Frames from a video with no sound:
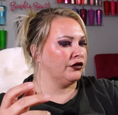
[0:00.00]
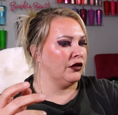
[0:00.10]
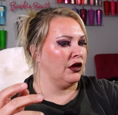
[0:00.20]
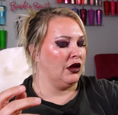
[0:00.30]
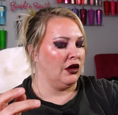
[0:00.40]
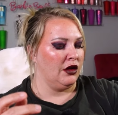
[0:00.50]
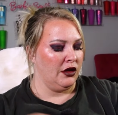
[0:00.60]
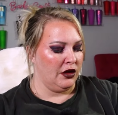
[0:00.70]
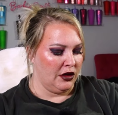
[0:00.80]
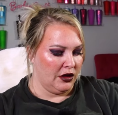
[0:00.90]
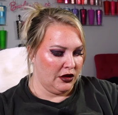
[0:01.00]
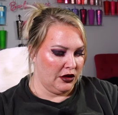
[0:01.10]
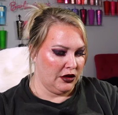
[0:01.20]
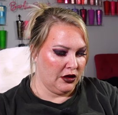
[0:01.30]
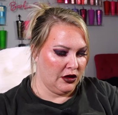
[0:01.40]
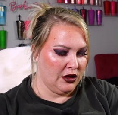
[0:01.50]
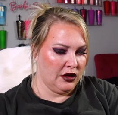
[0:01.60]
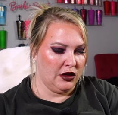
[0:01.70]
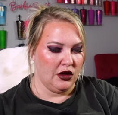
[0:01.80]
[no speech]